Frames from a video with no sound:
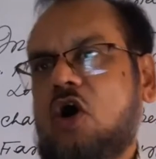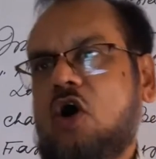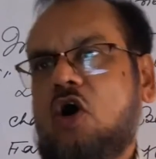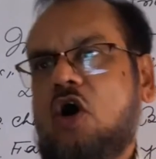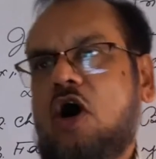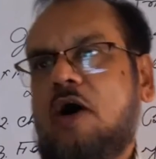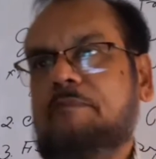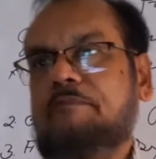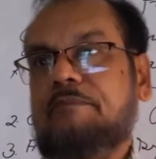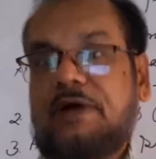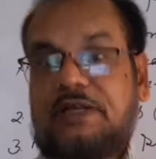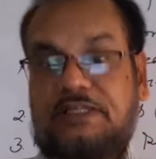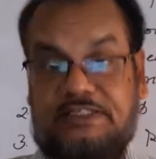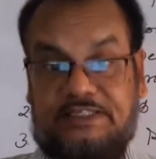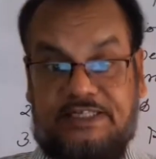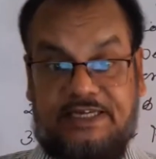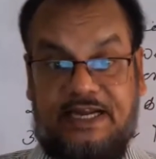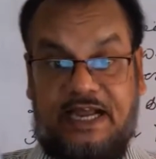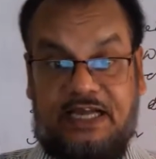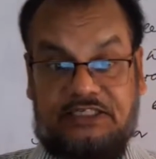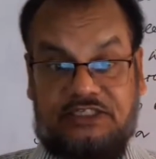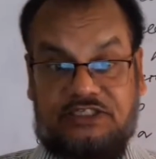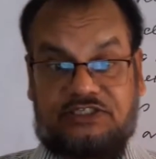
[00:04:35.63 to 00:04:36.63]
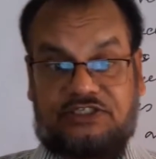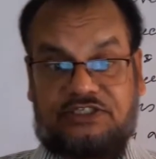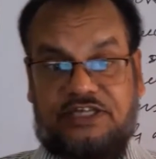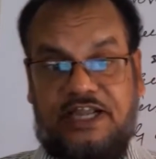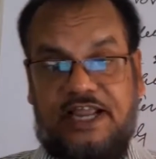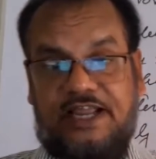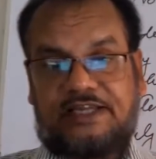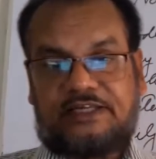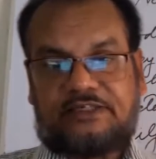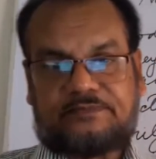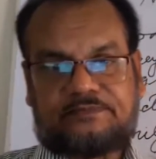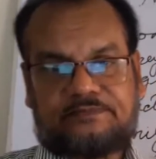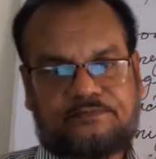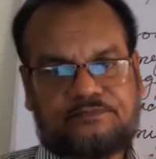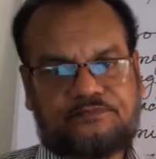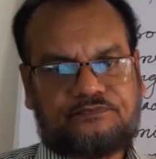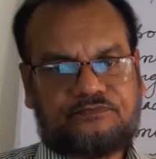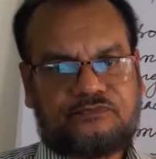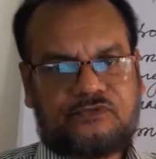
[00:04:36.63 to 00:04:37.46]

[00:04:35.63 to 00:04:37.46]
of Jane Austen